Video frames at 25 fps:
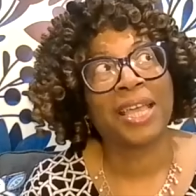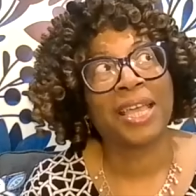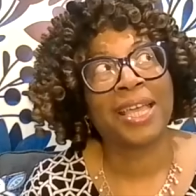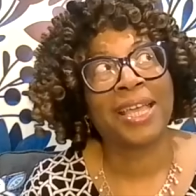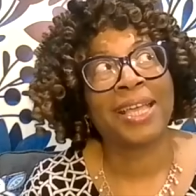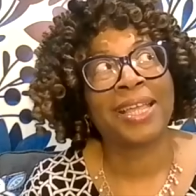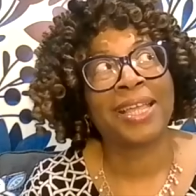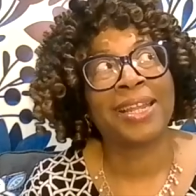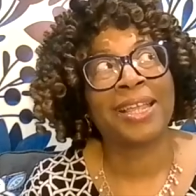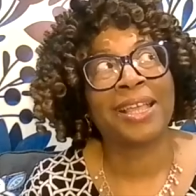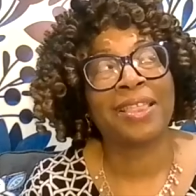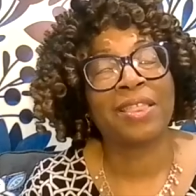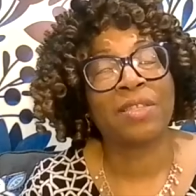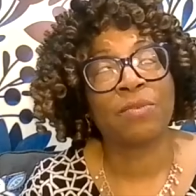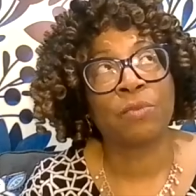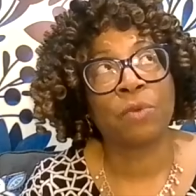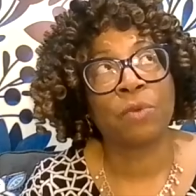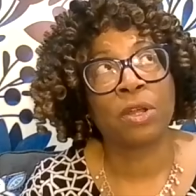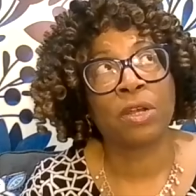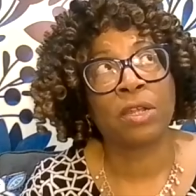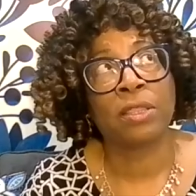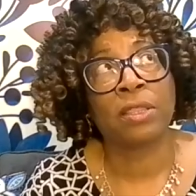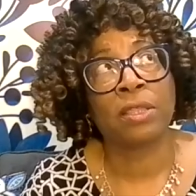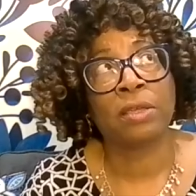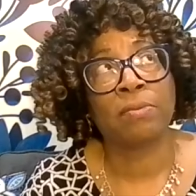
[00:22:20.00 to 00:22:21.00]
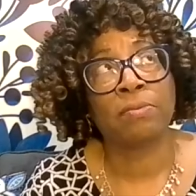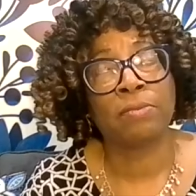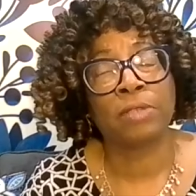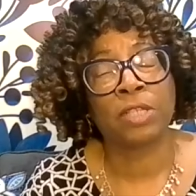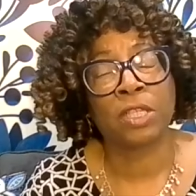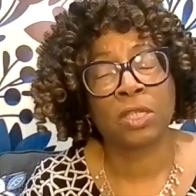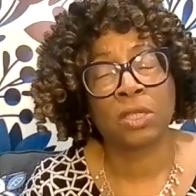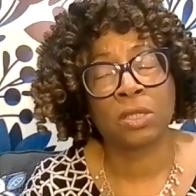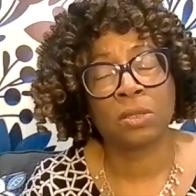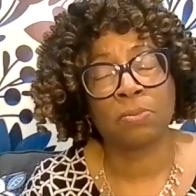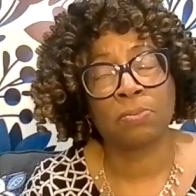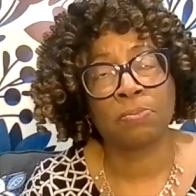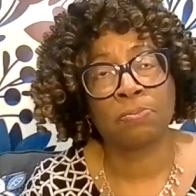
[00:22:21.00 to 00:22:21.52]
And one of the
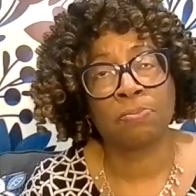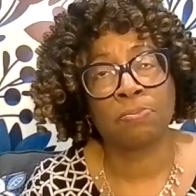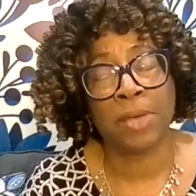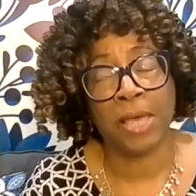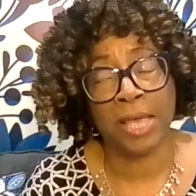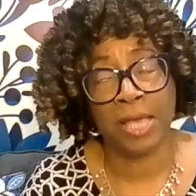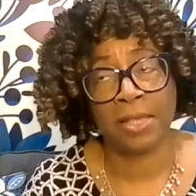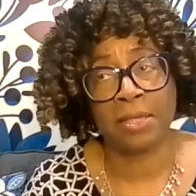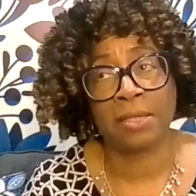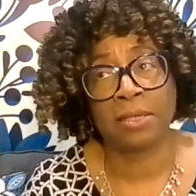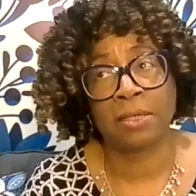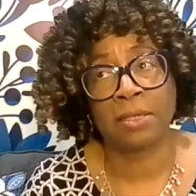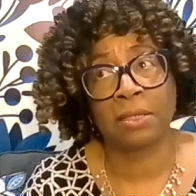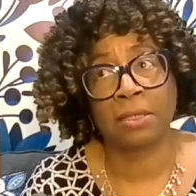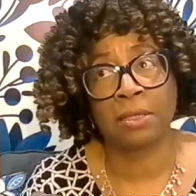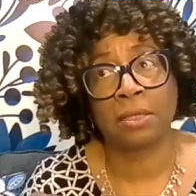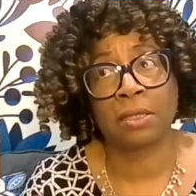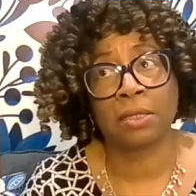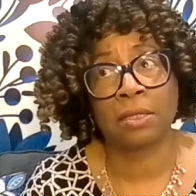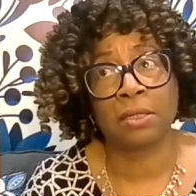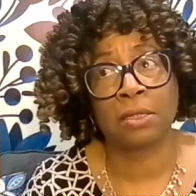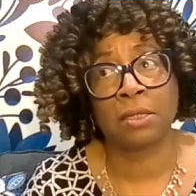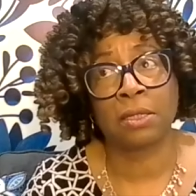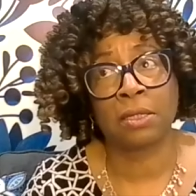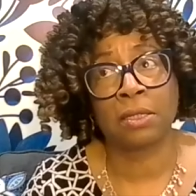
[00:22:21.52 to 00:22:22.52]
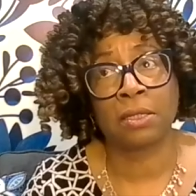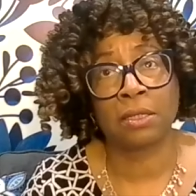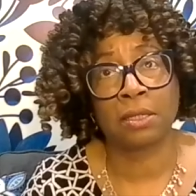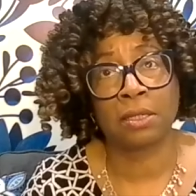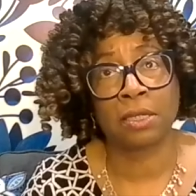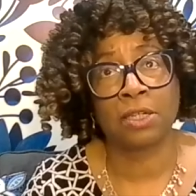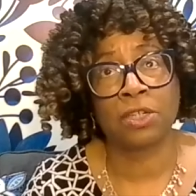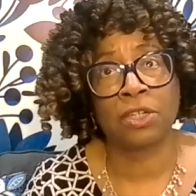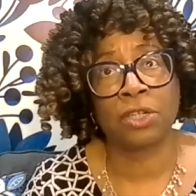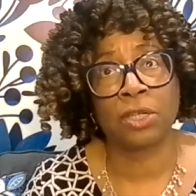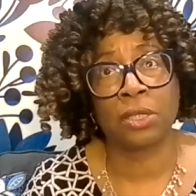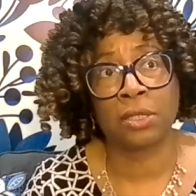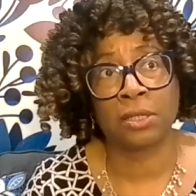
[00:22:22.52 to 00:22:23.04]
best
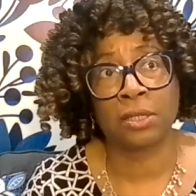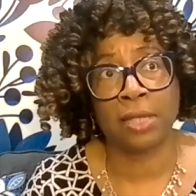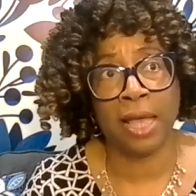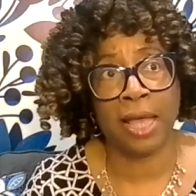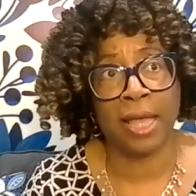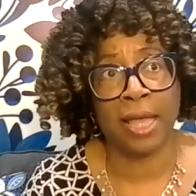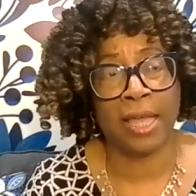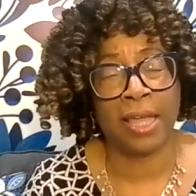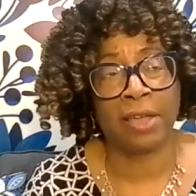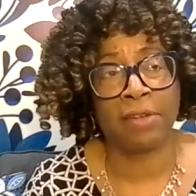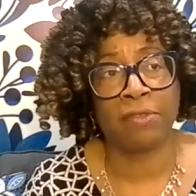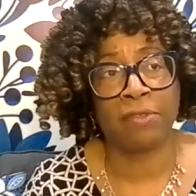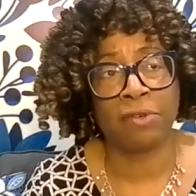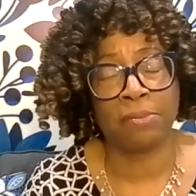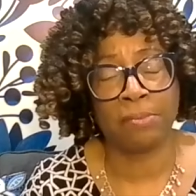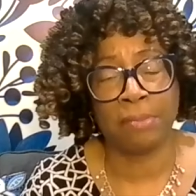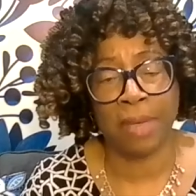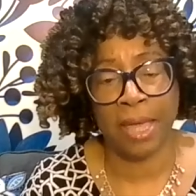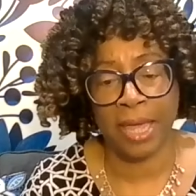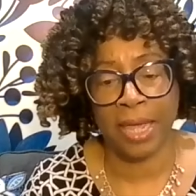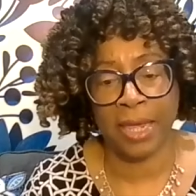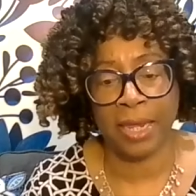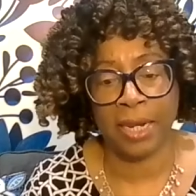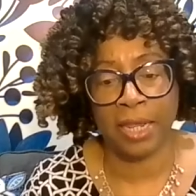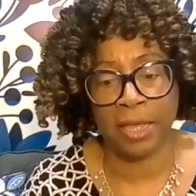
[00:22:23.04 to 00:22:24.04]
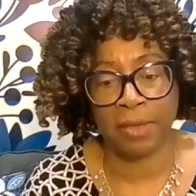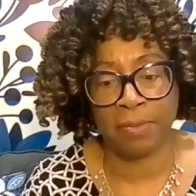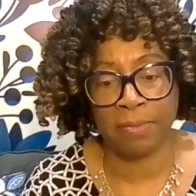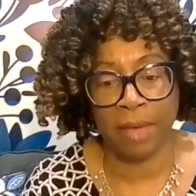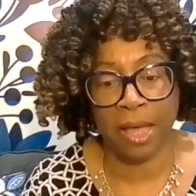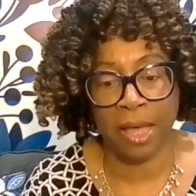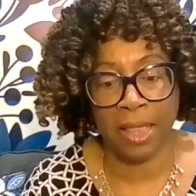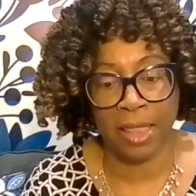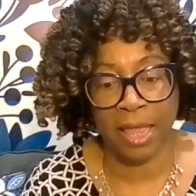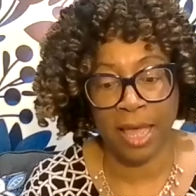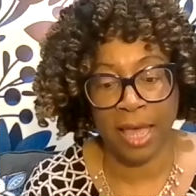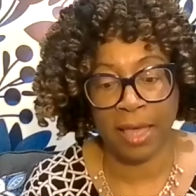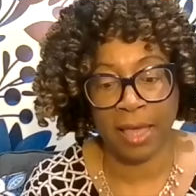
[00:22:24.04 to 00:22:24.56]
decisions I ever made in
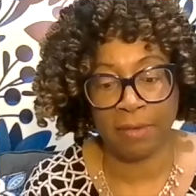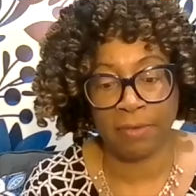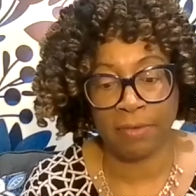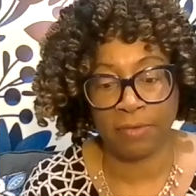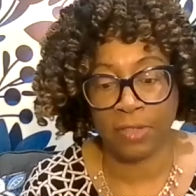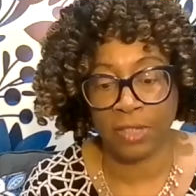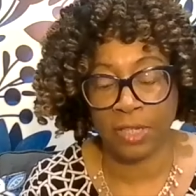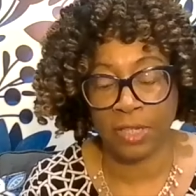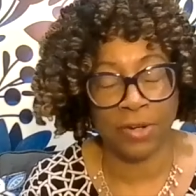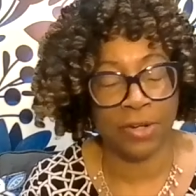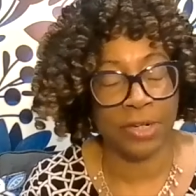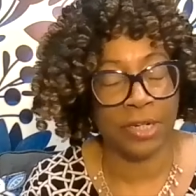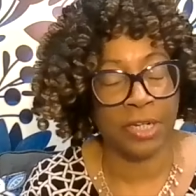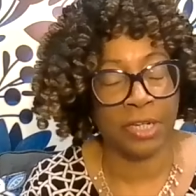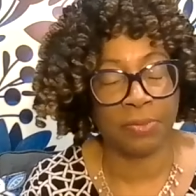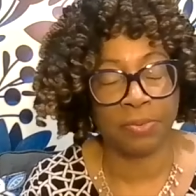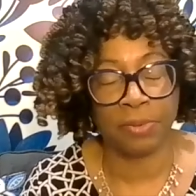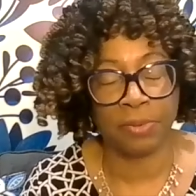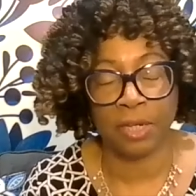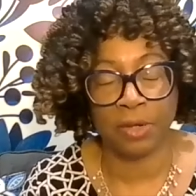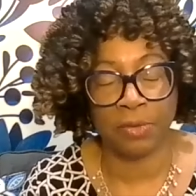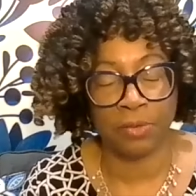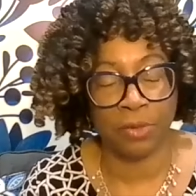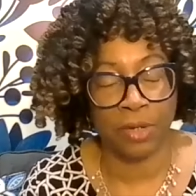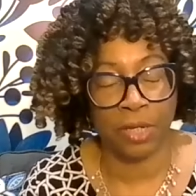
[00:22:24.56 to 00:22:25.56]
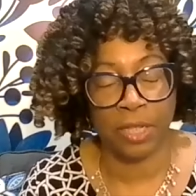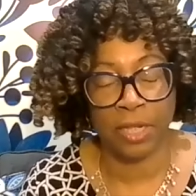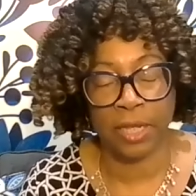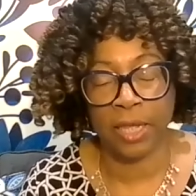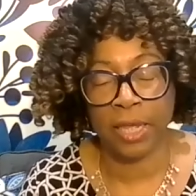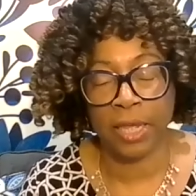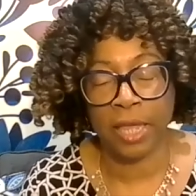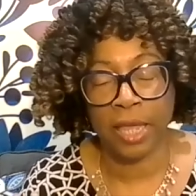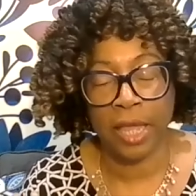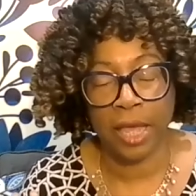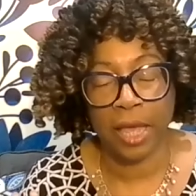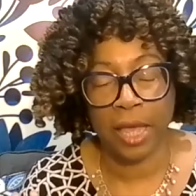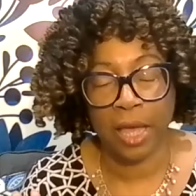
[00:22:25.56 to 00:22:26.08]
my life, serendipity really,
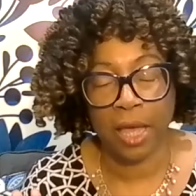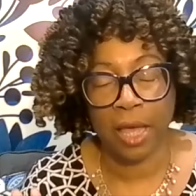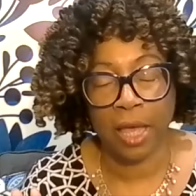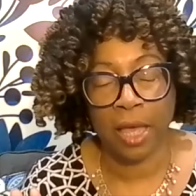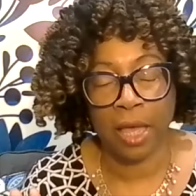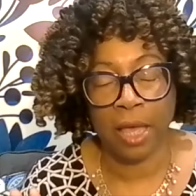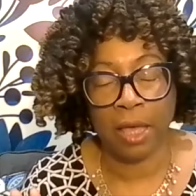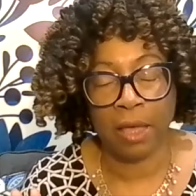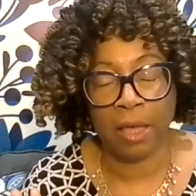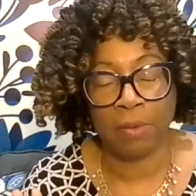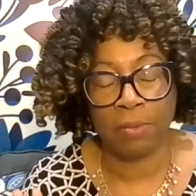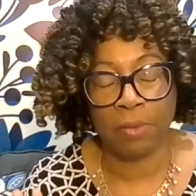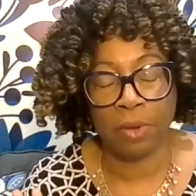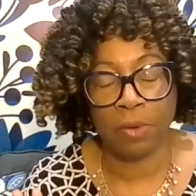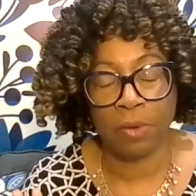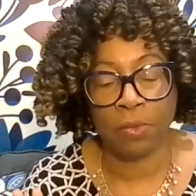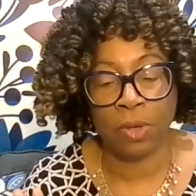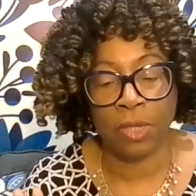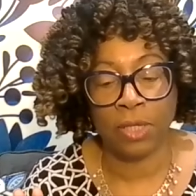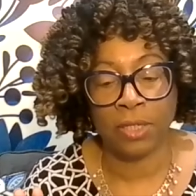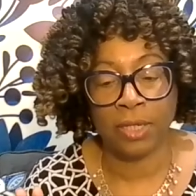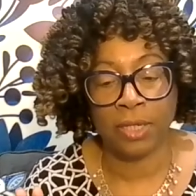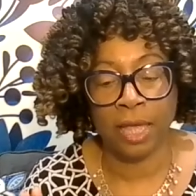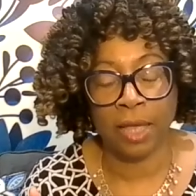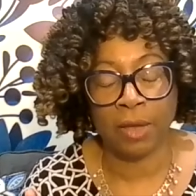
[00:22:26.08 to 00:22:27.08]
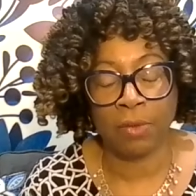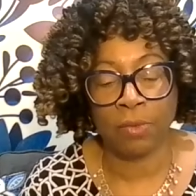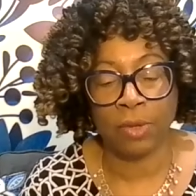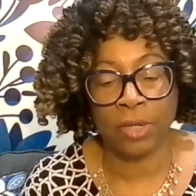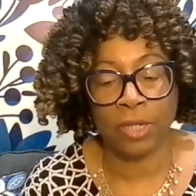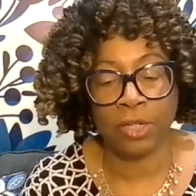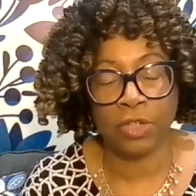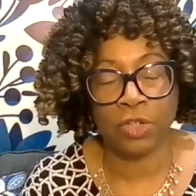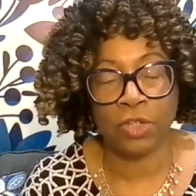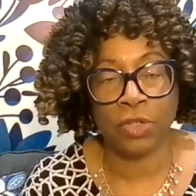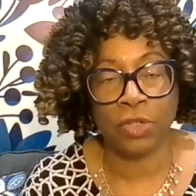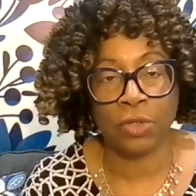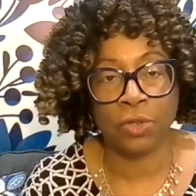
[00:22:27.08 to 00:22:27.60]
um, was I
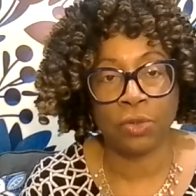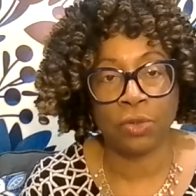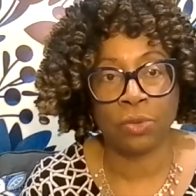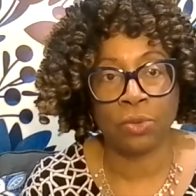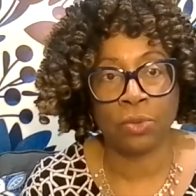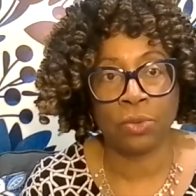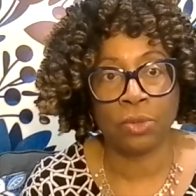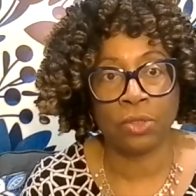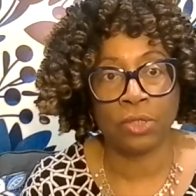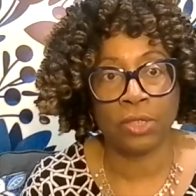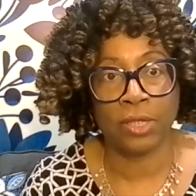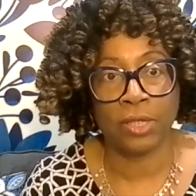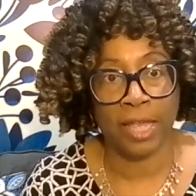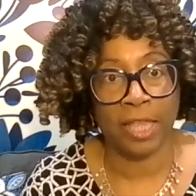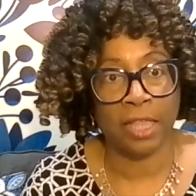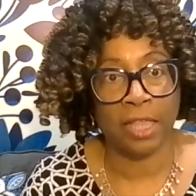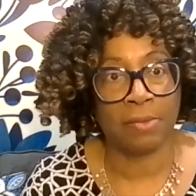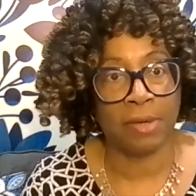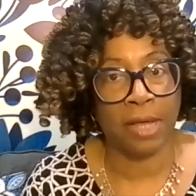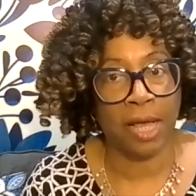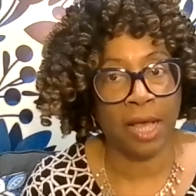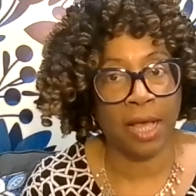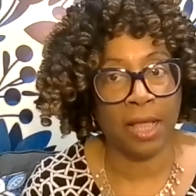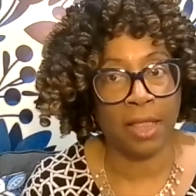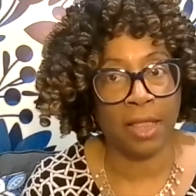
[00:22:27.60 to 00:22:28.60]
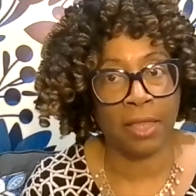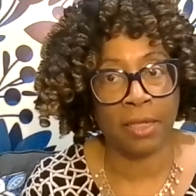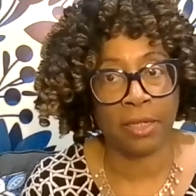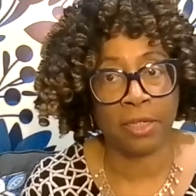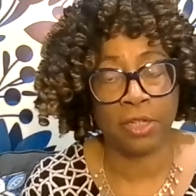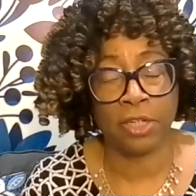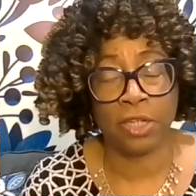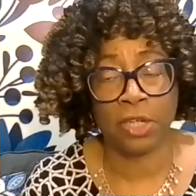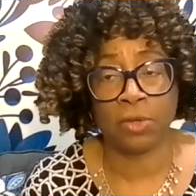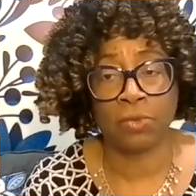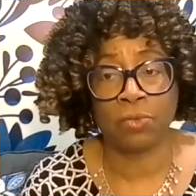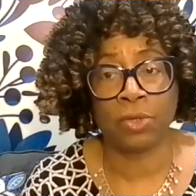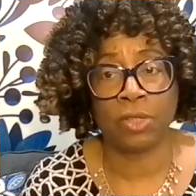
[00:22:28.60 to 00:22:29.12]
went to Salem
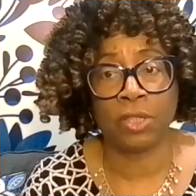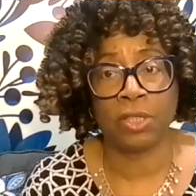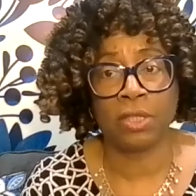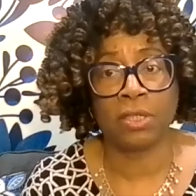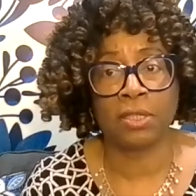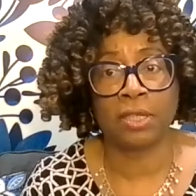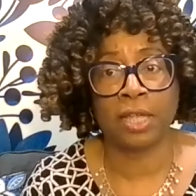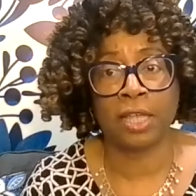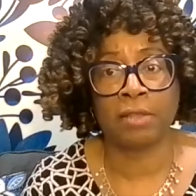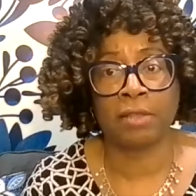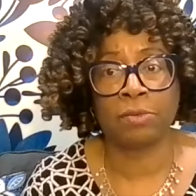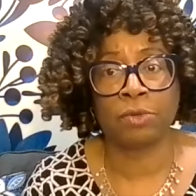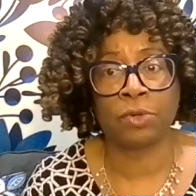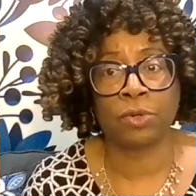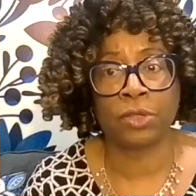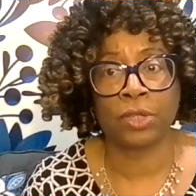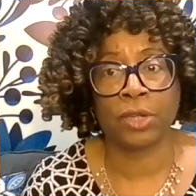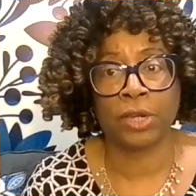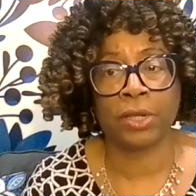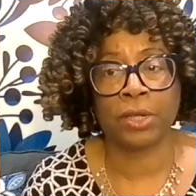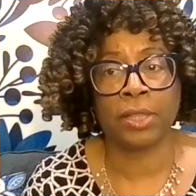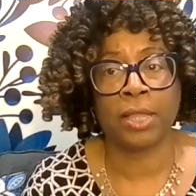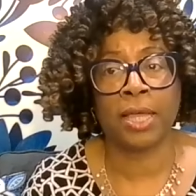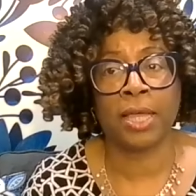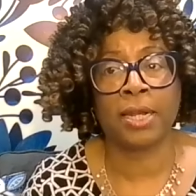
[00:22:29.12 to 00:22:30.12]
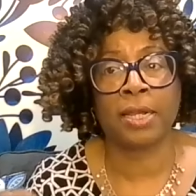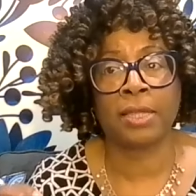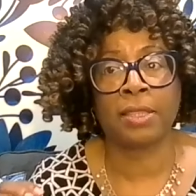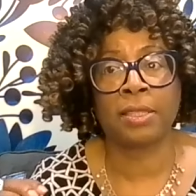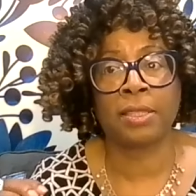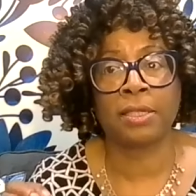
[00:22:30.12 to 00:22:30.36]
College Winston-Salem North Carolina.